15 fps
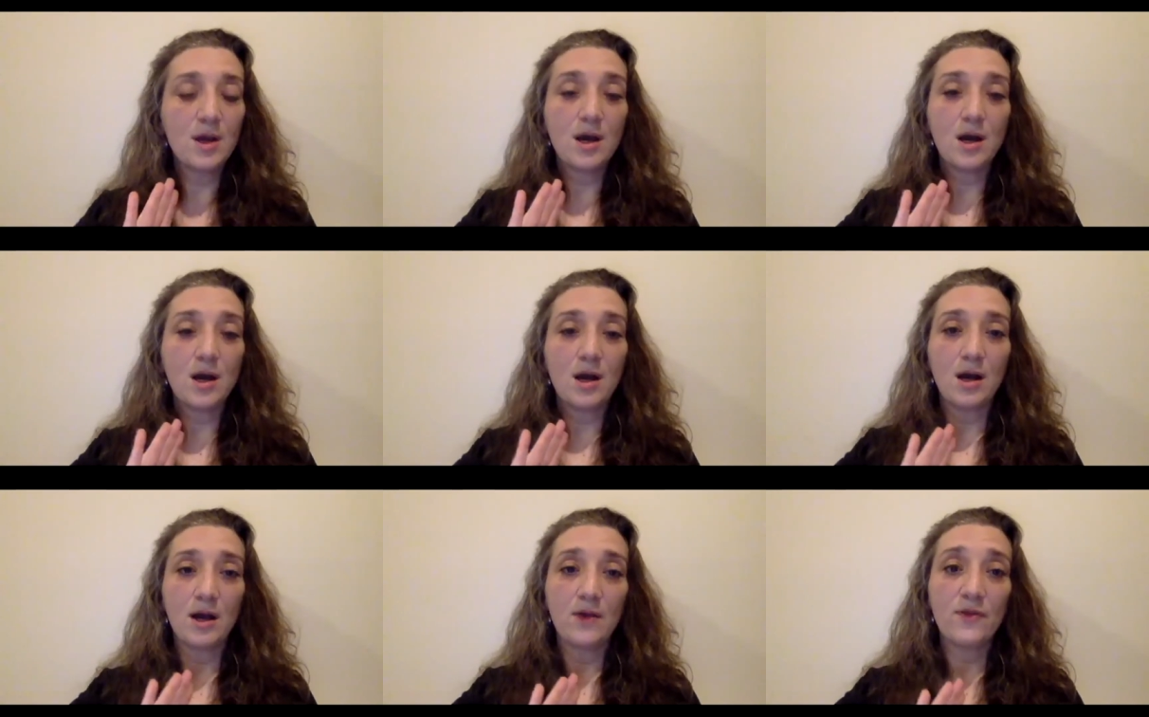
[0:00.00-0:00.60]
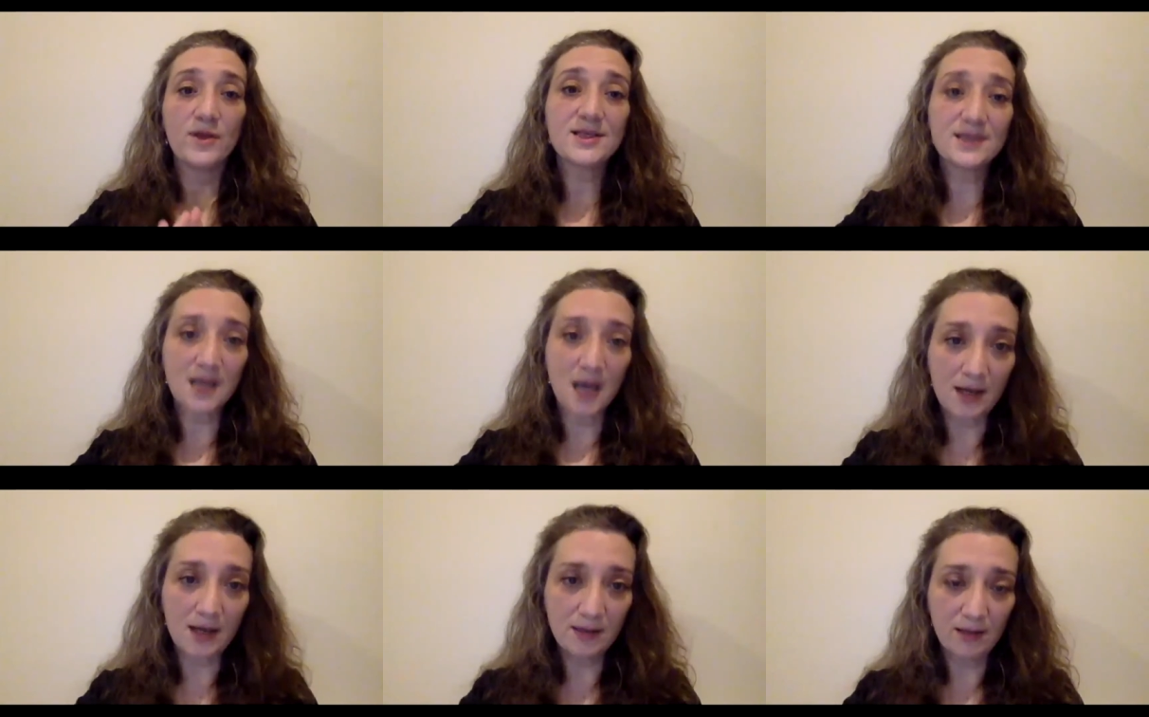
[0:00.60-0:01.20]
Uh, the
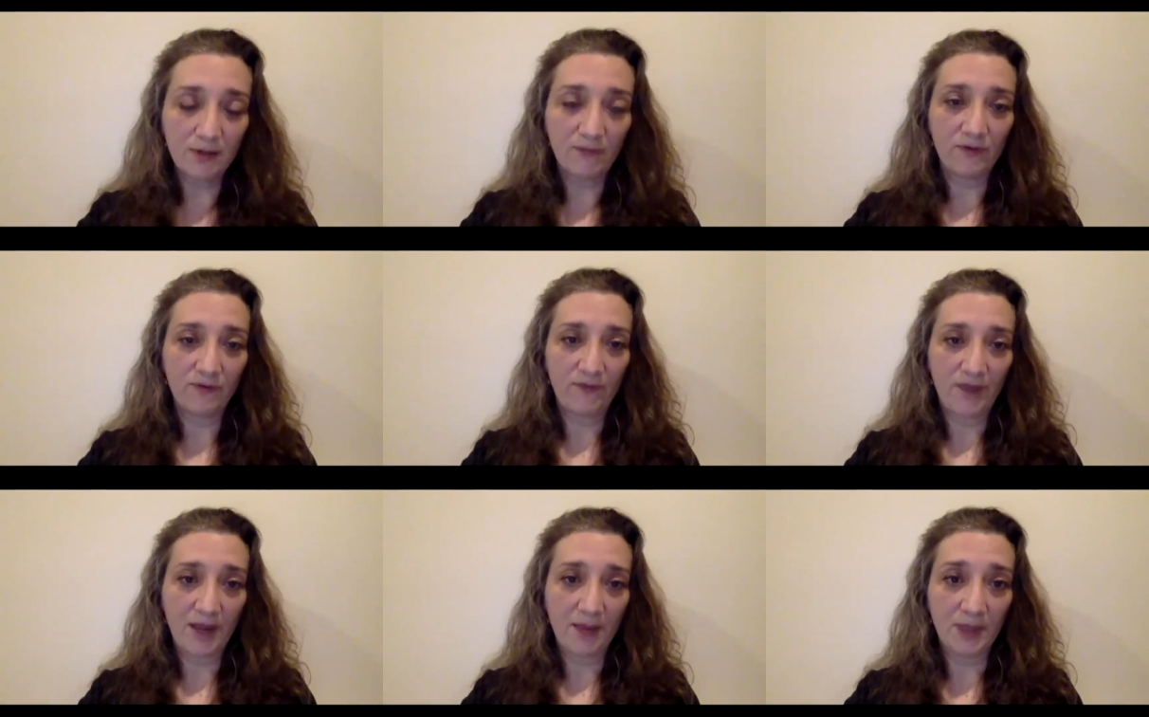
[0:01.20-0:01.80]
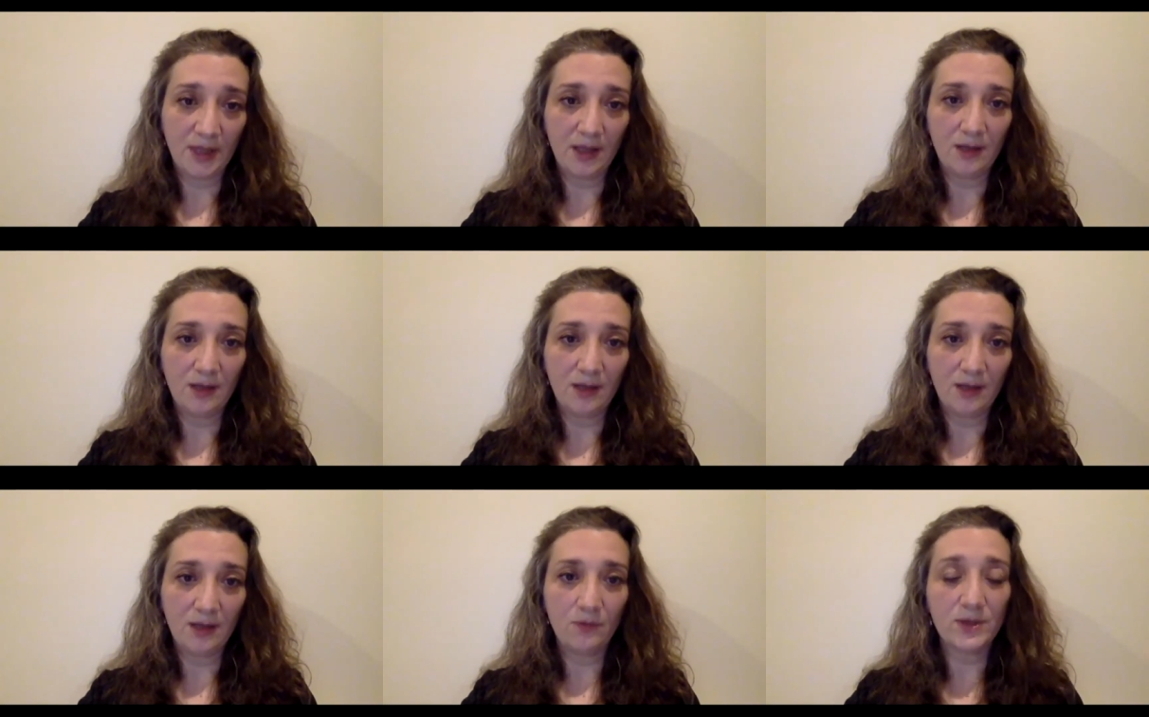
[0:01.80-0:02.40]
son of the family
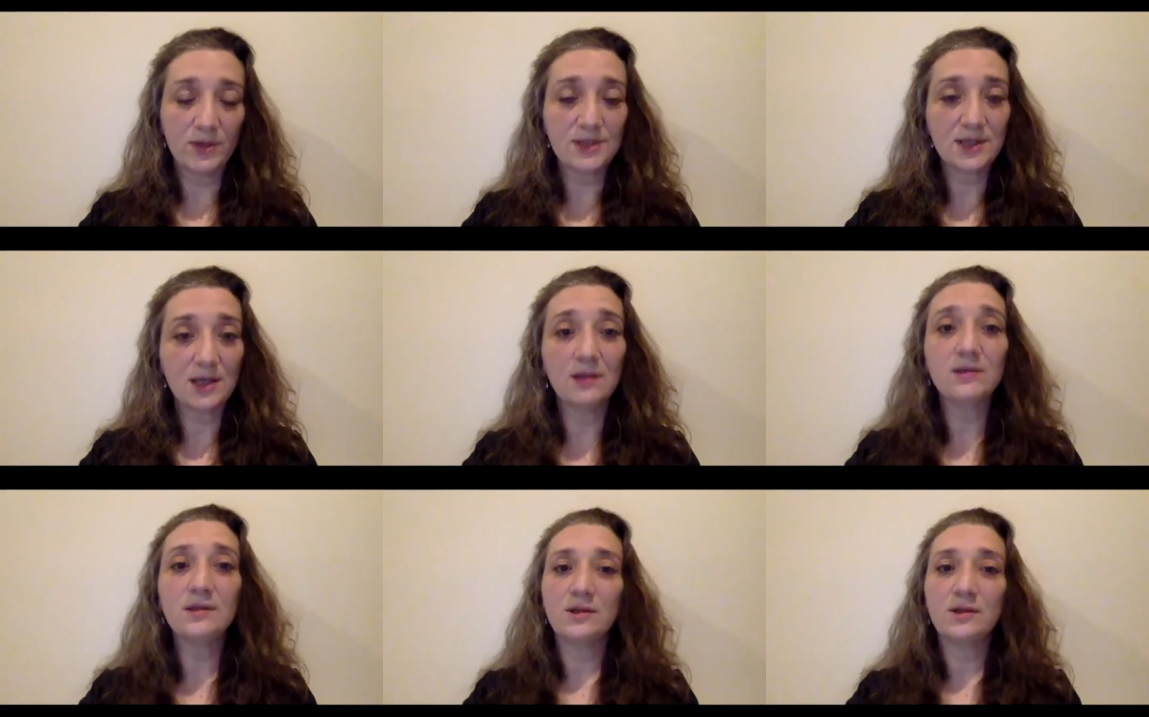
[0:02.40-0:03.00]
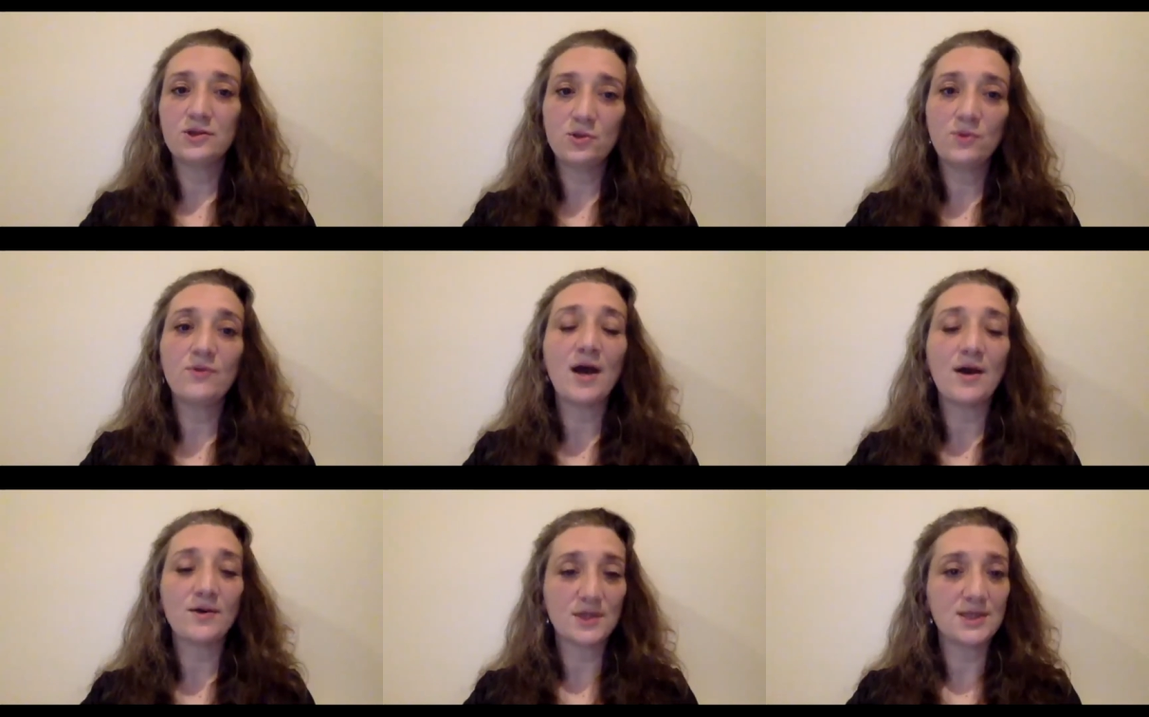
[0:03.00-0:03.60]
was killed in the
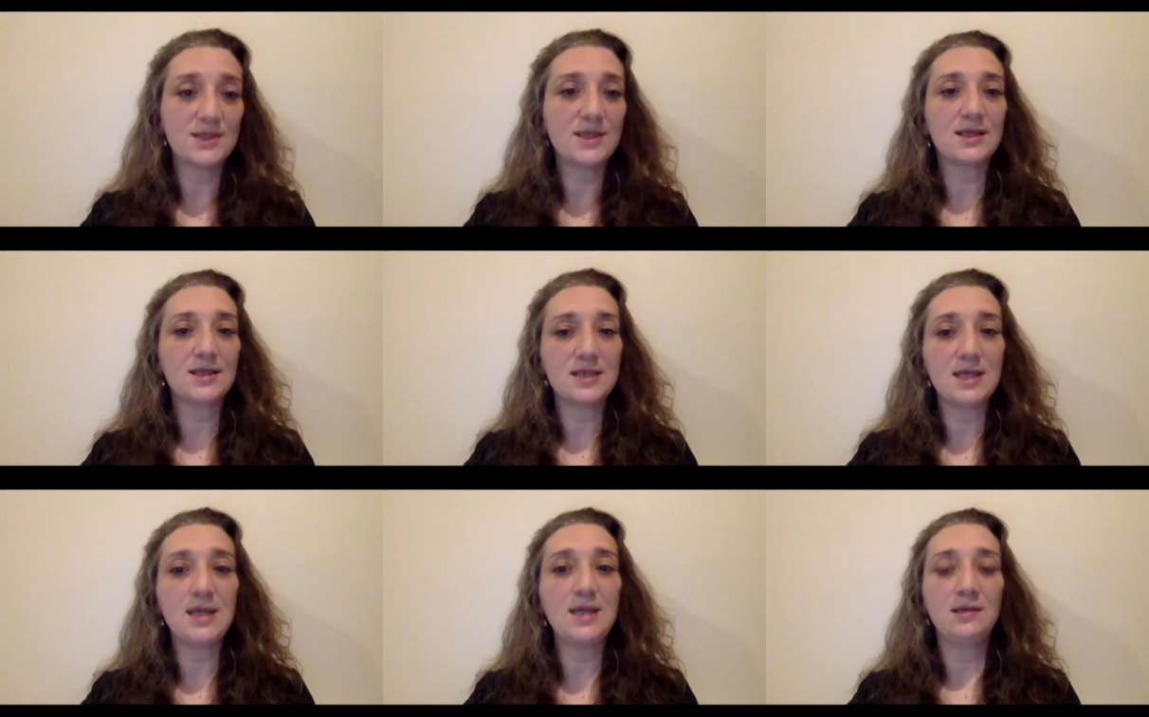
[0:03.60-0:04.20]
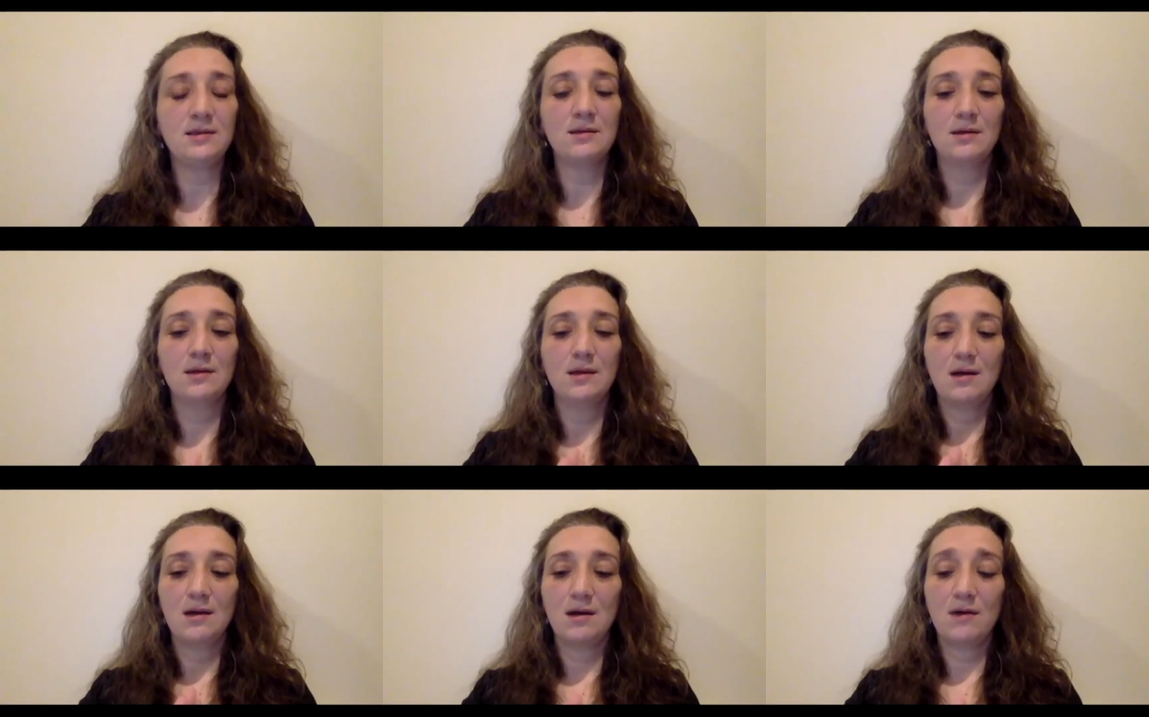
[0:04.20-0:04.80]
2016
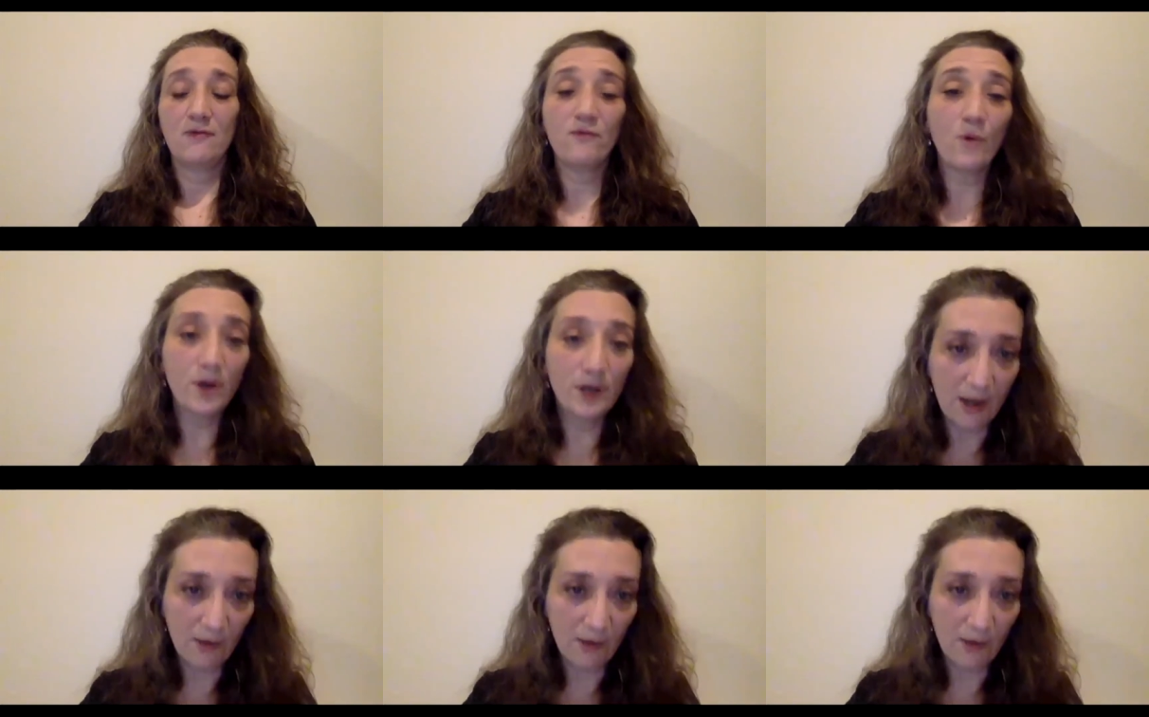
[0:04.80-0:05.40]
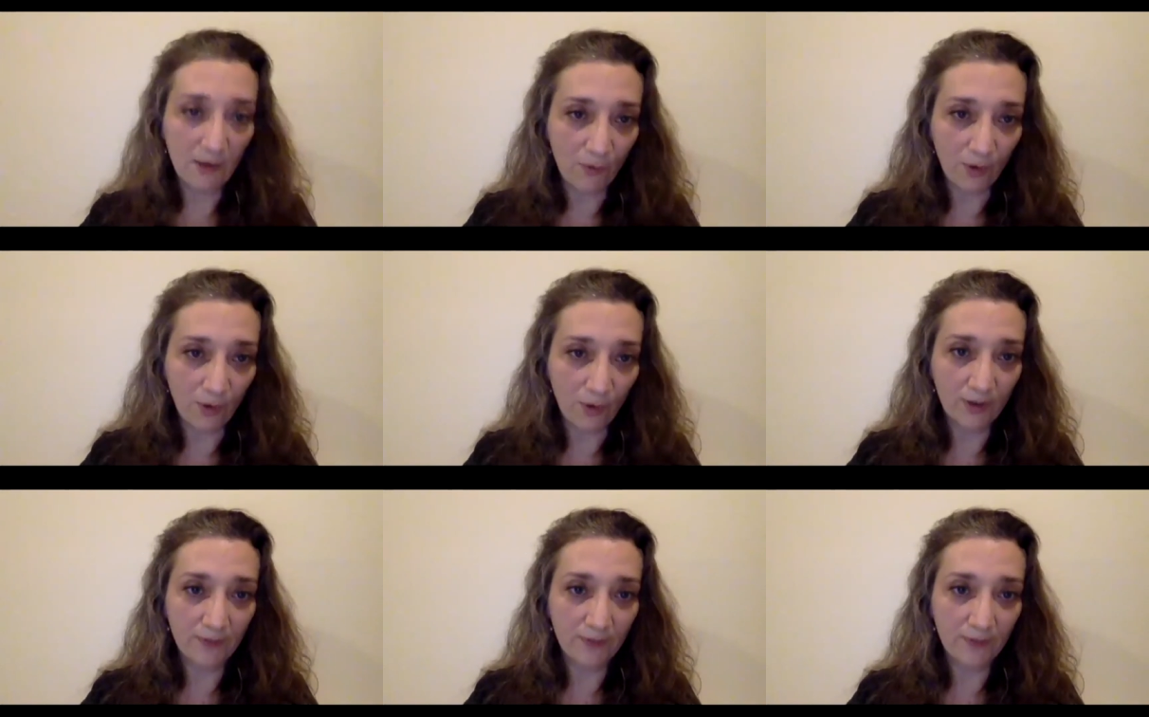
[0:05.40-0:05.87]
uh, four day war.